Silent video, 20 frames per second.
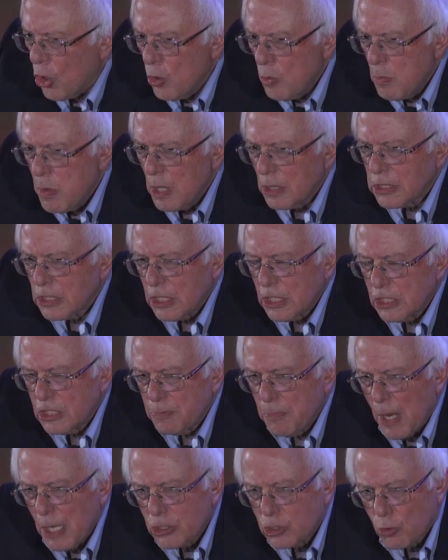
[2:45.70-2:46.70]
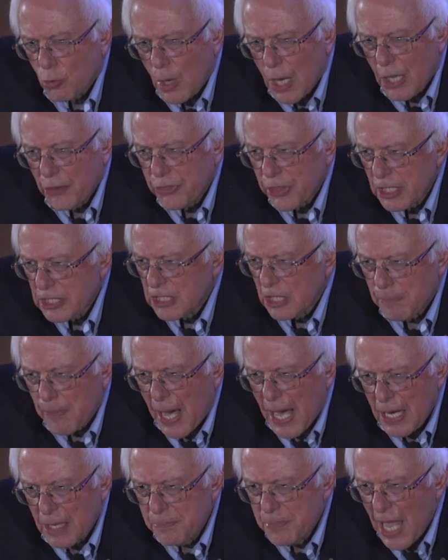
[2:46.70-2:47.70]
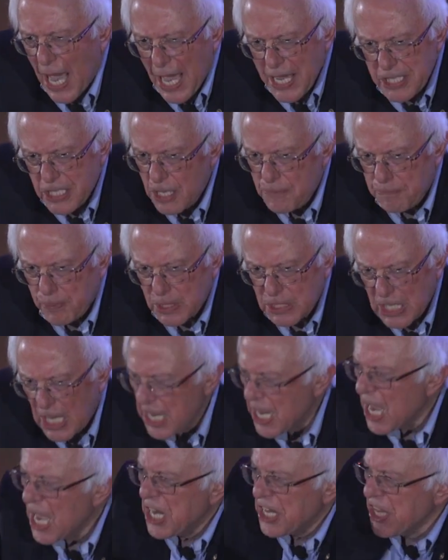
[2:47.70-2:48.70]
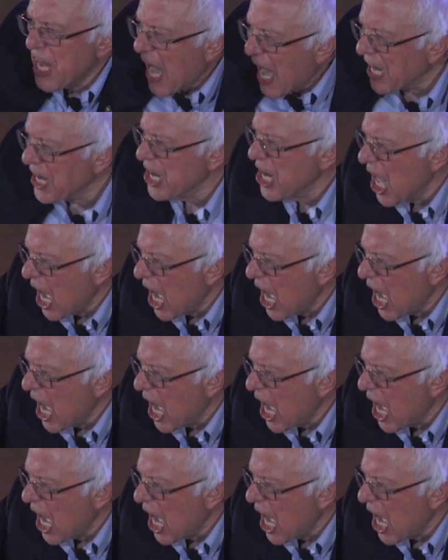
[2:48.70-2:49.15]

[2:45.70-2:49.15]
almost as much wealth as the bottom 90%. Not